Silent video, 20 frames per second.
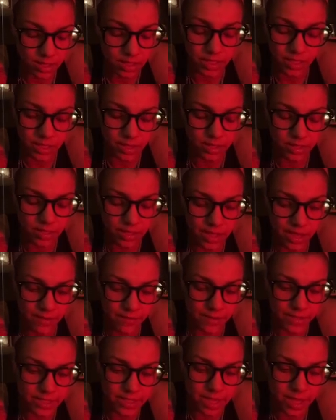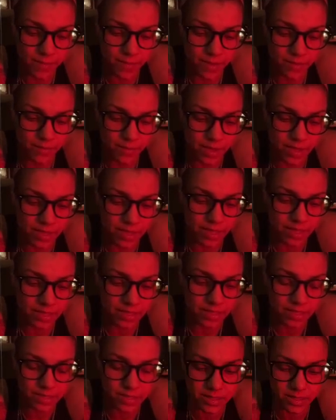literally every time I've read
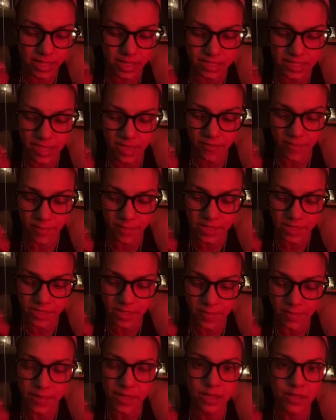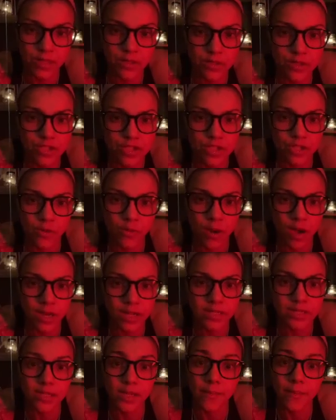this has given me something new to chew
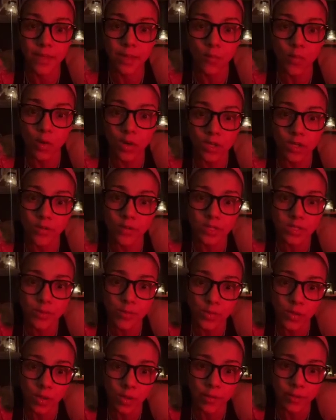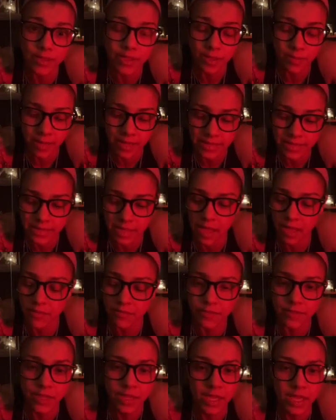on and something more to explore within
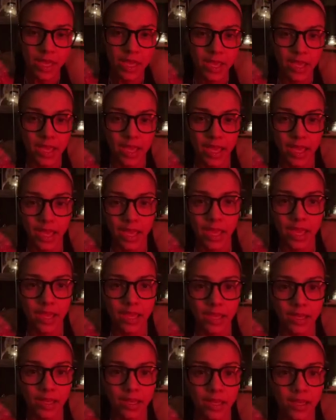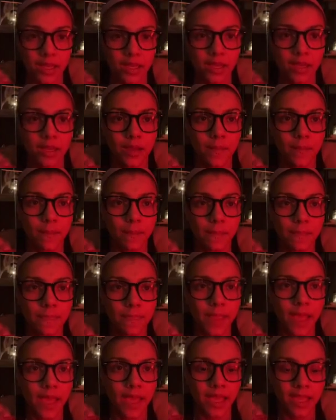myself. And
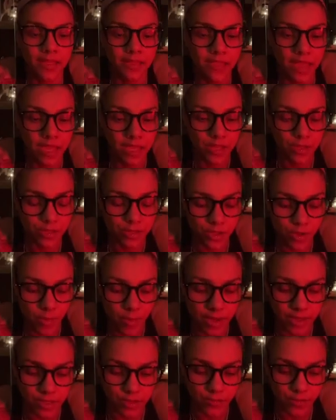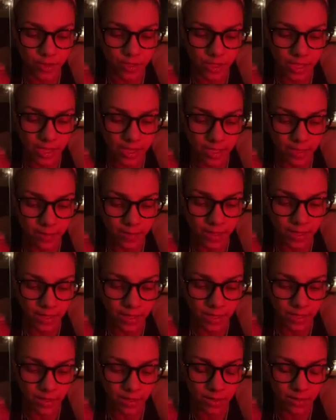I thank you so much for letting
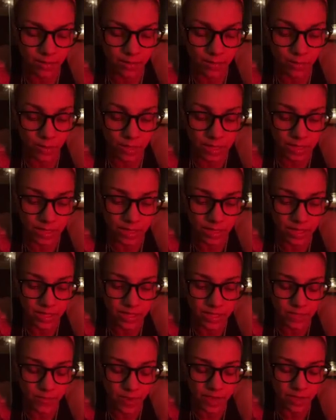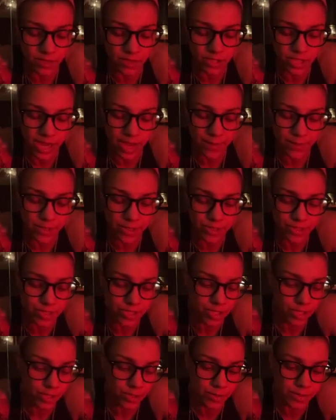me read these final chapters
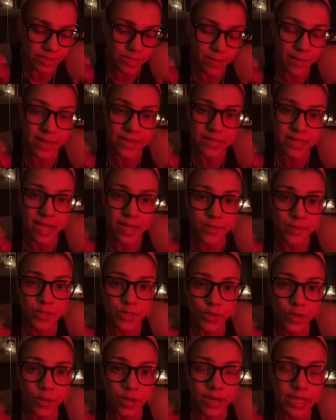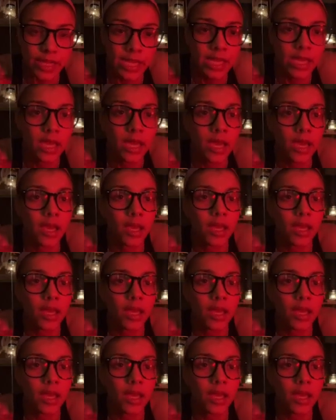to you as a bedtime story.